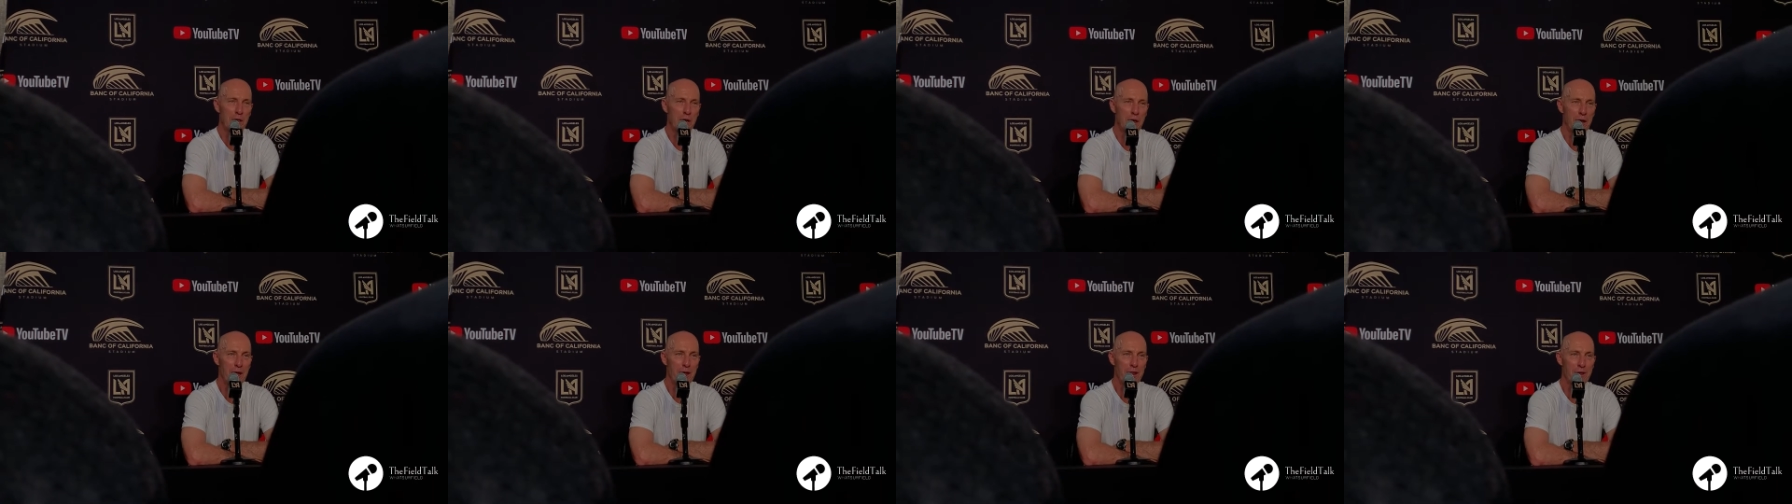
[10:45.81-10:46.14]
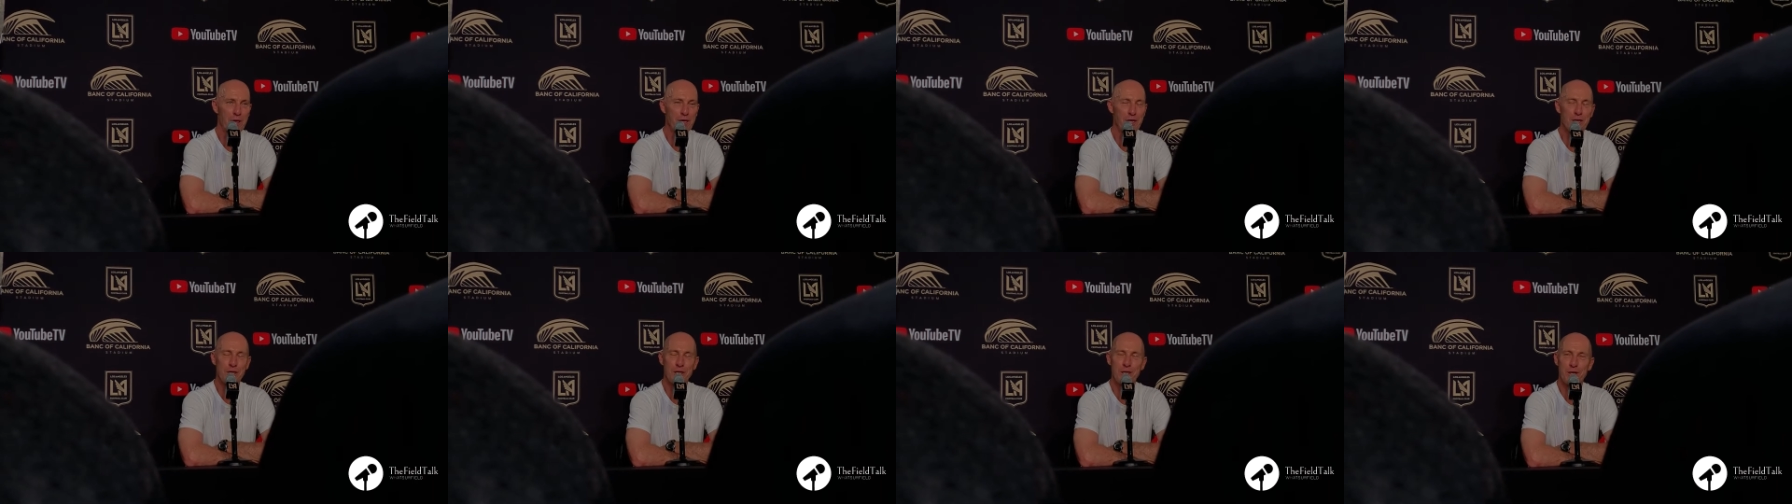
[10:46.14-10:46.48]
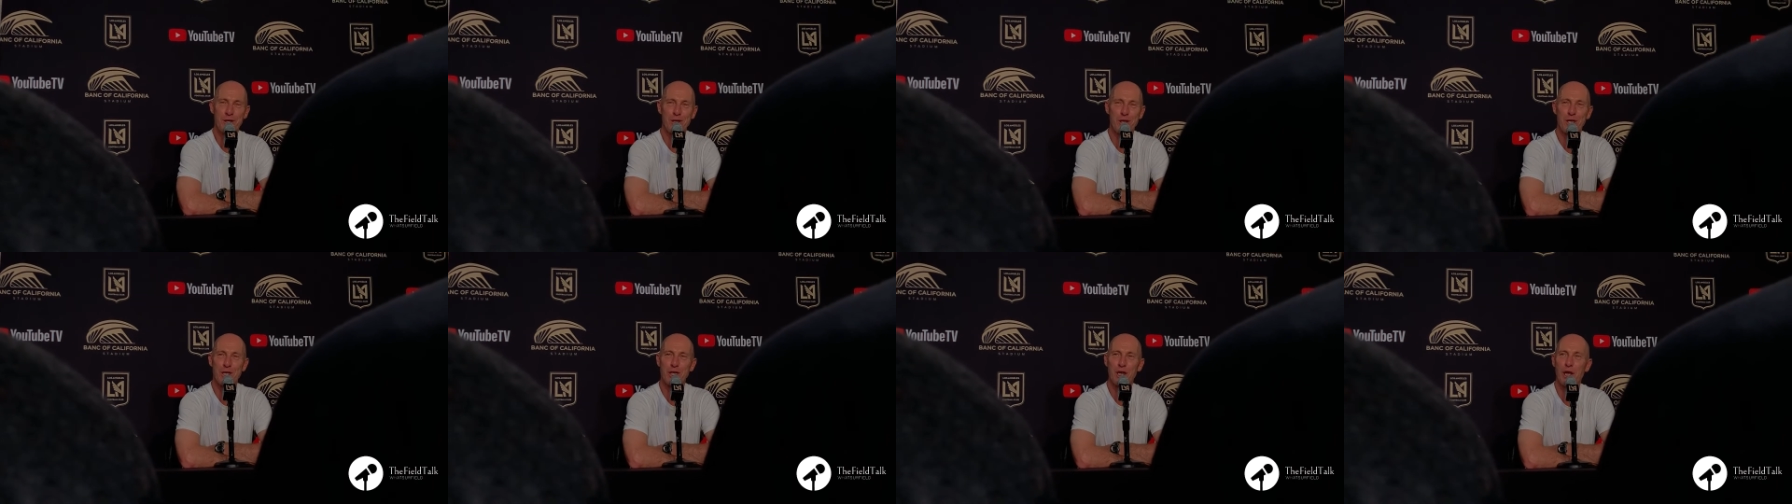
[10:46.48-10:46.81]
uh,
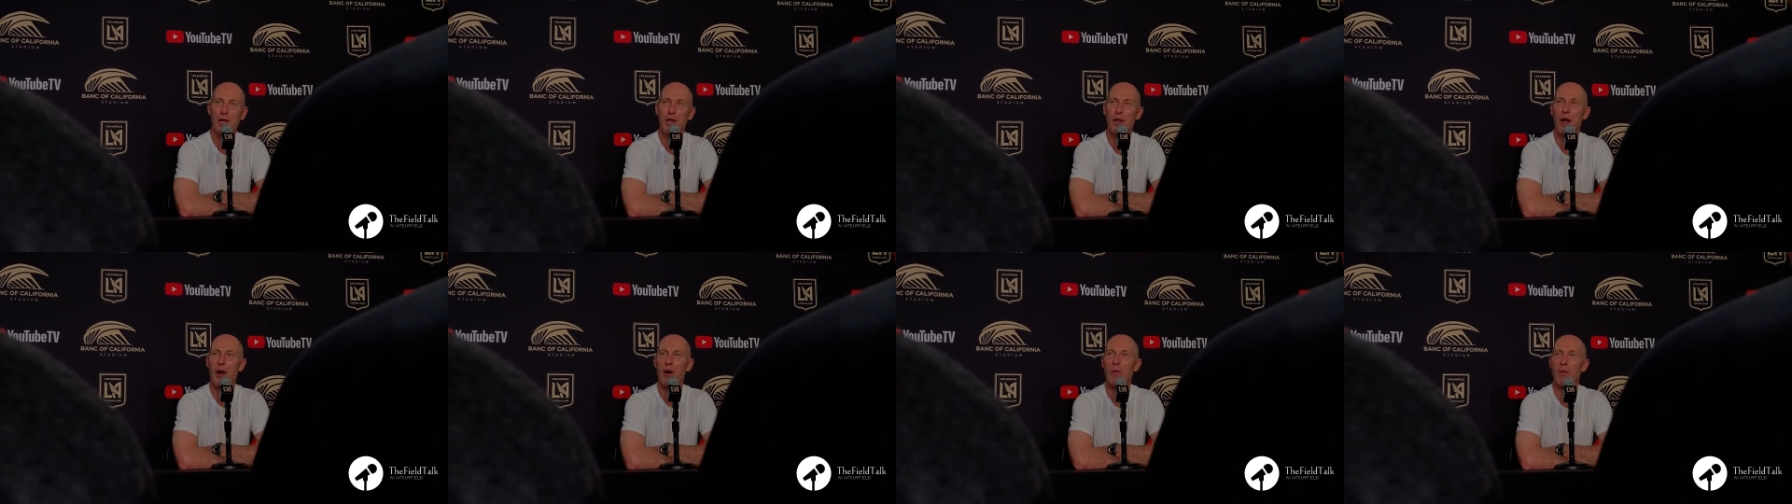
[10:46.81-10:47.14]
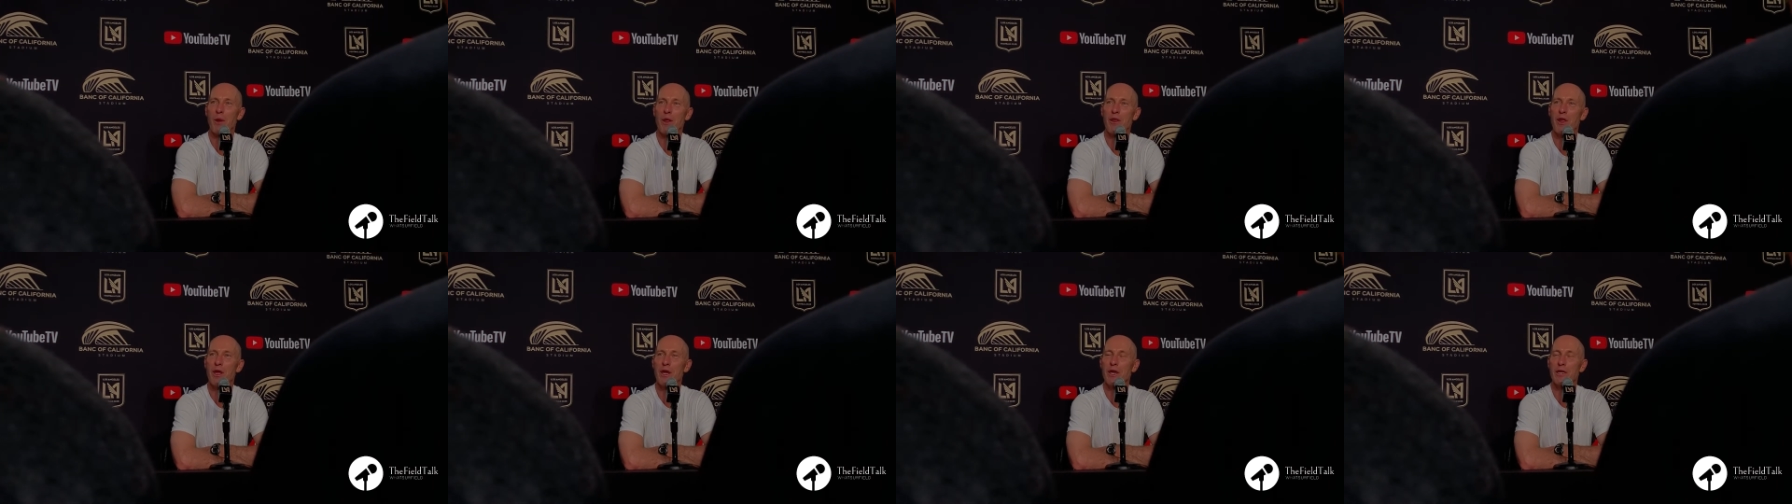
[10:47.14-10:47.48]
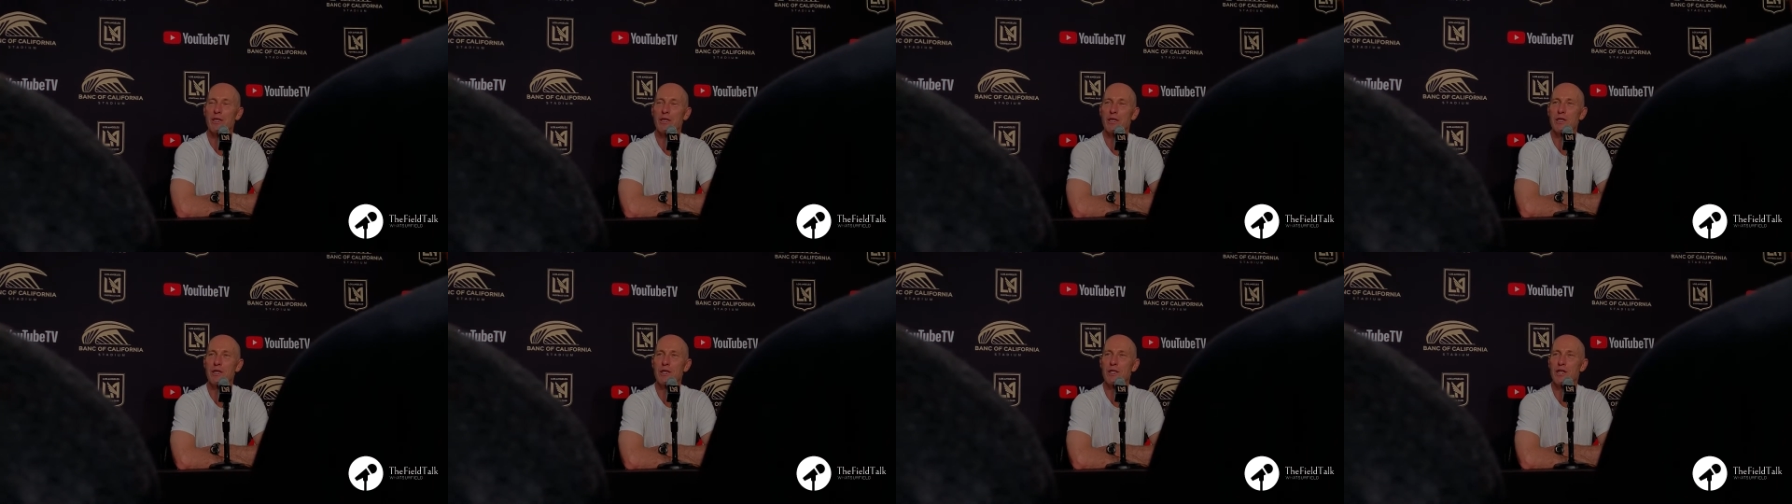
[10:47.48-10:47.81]
this this club and
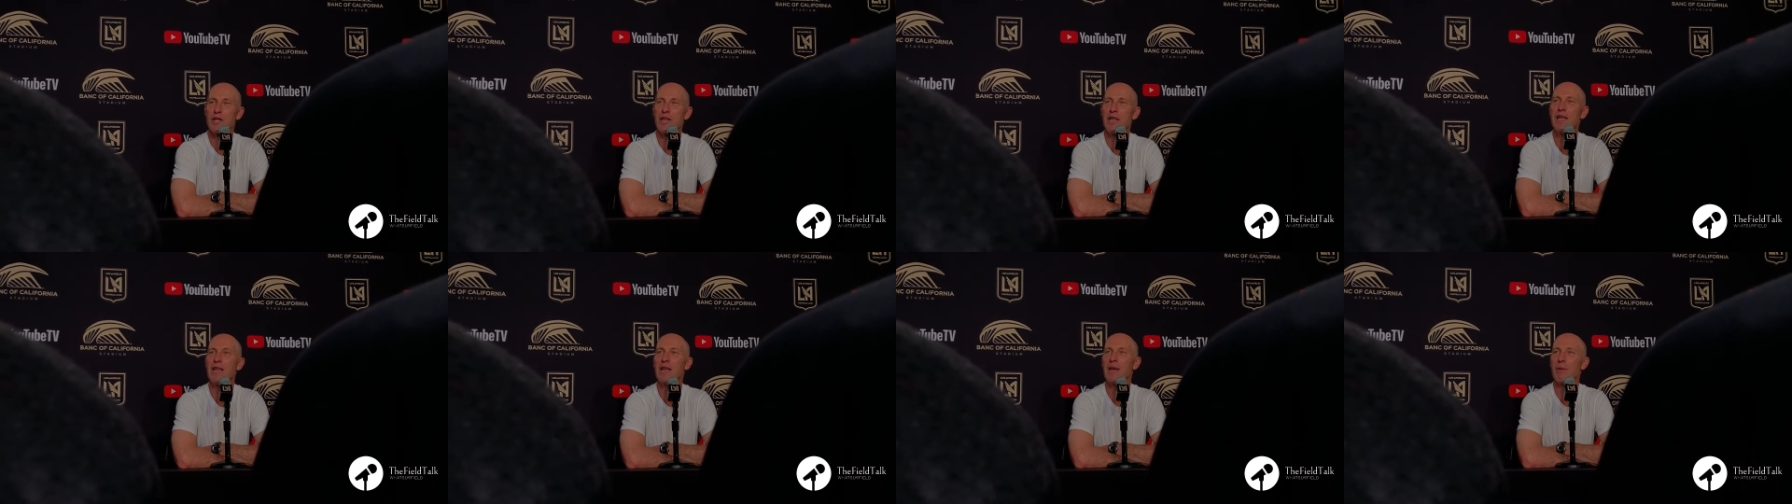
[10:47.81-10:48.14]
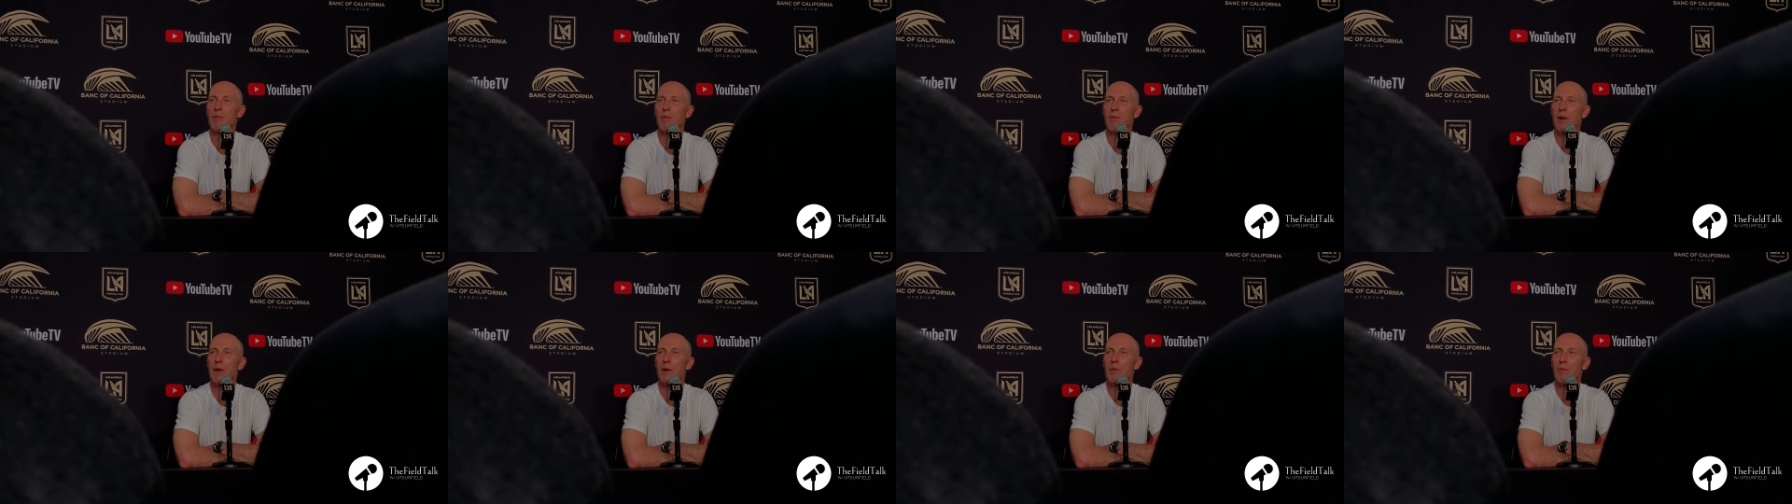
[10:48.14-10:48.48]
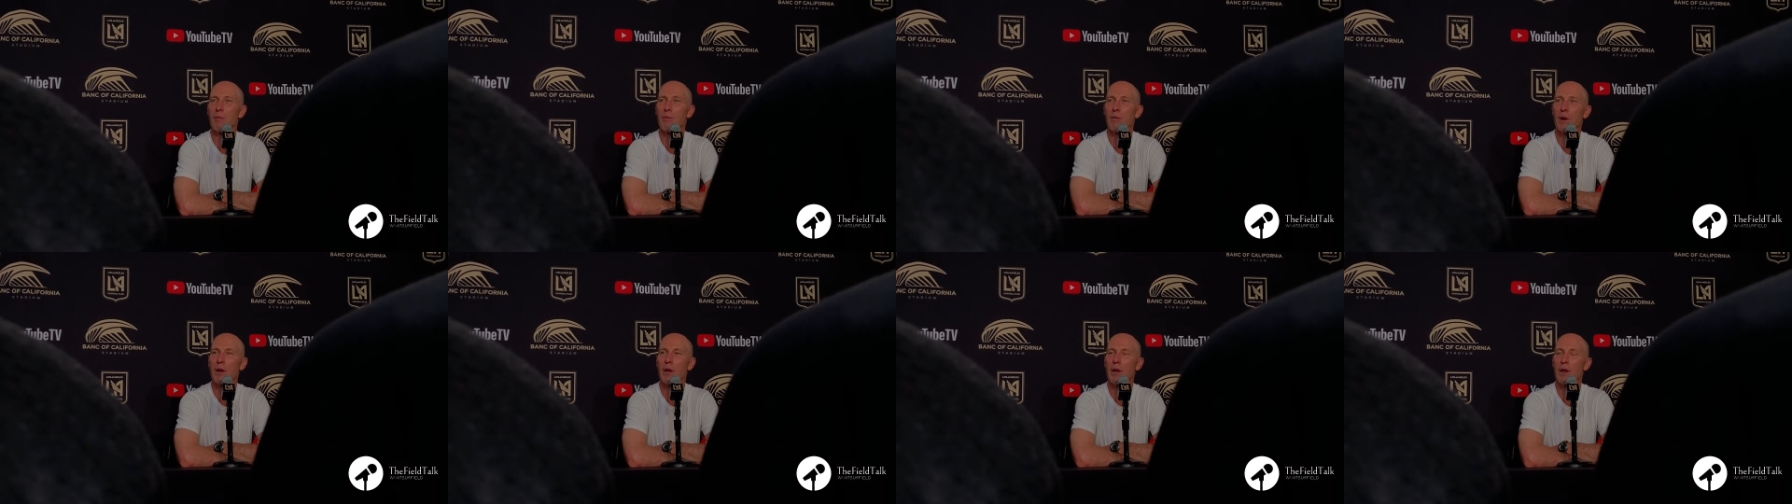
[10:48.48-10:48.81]
this team,
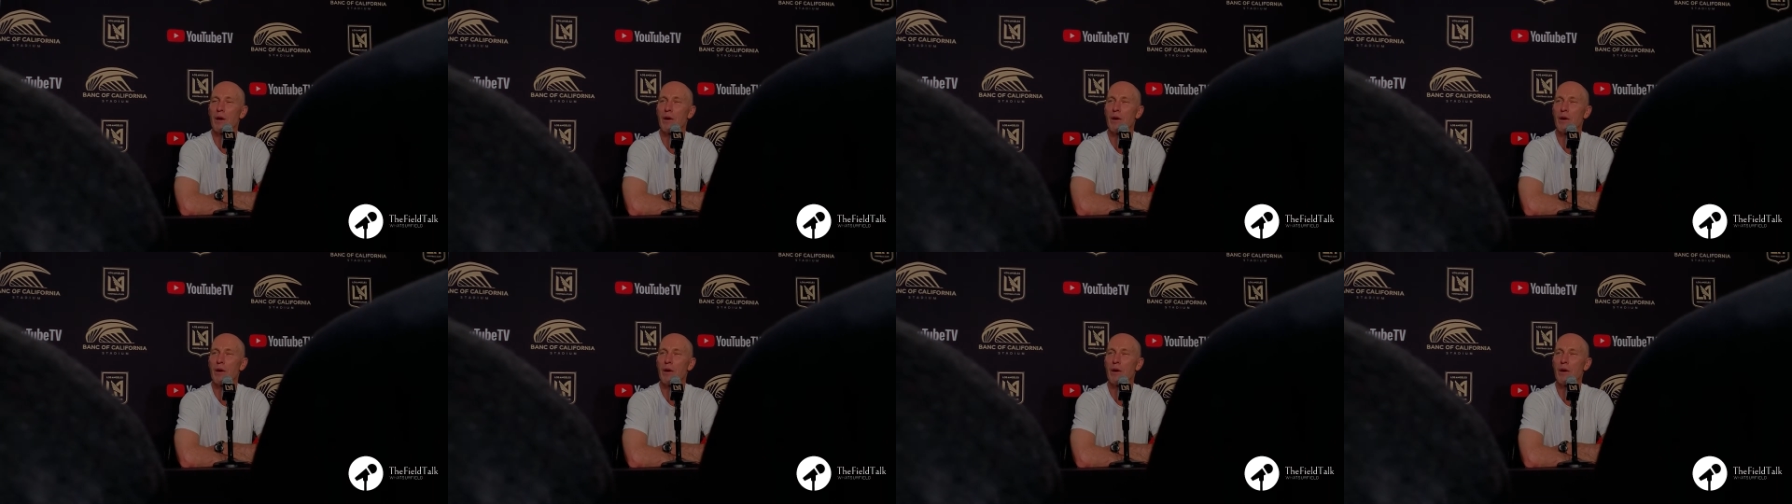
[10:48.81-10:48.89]
and,